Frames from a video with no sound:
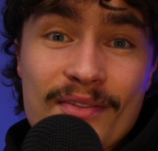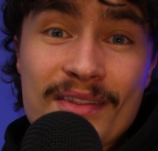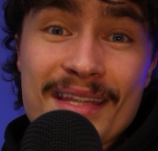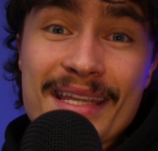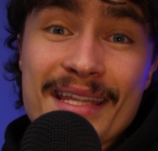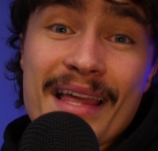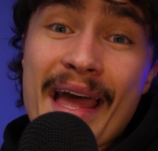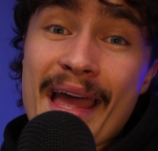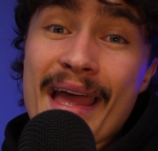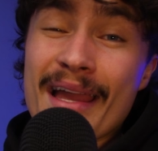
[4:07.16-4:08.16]
the
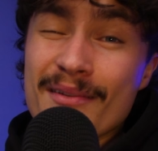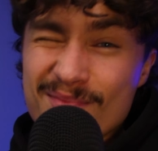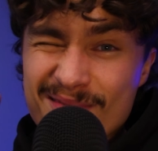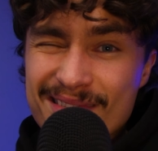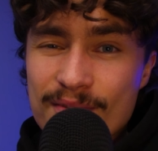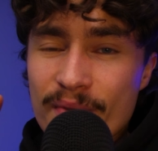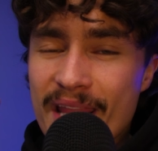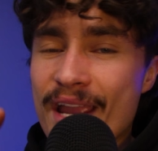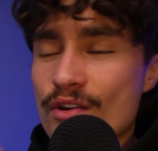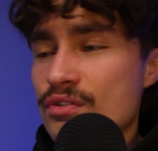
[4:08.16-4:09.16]
hair with
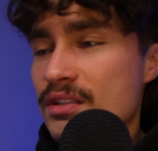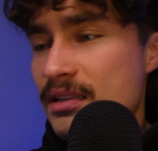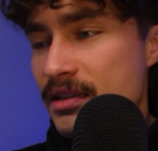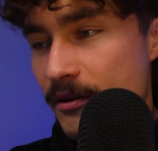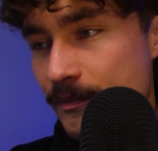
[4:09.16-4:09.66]
extra detail.